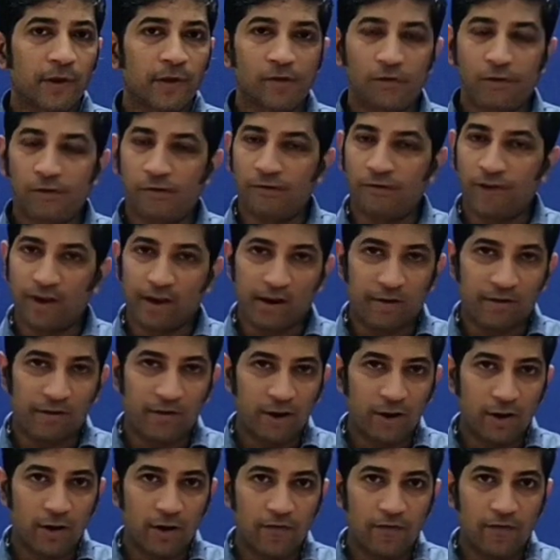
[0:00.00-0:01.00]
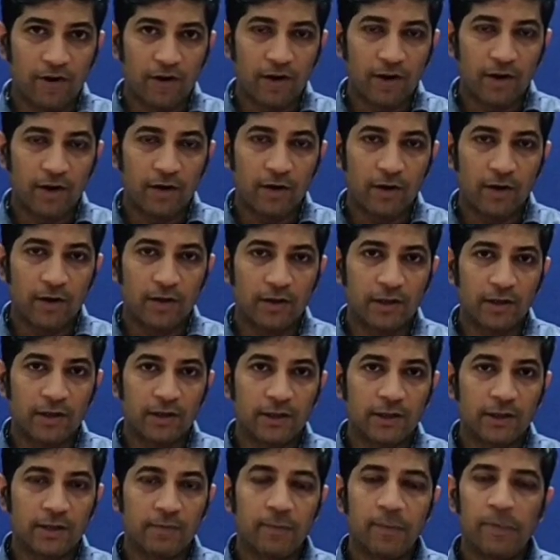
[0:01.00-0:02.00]
from wherever you have done your
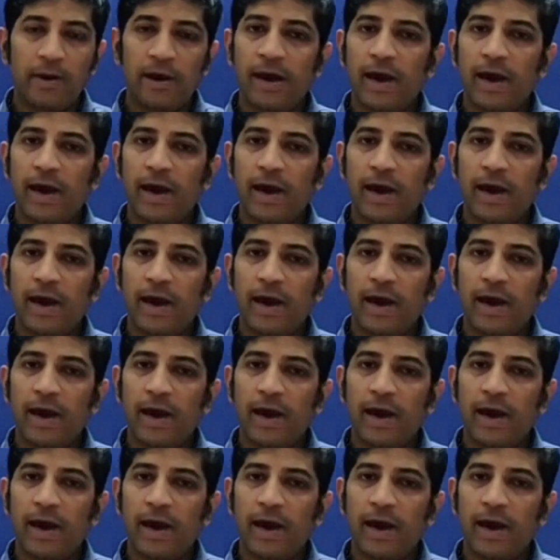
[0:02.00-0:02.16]
internship.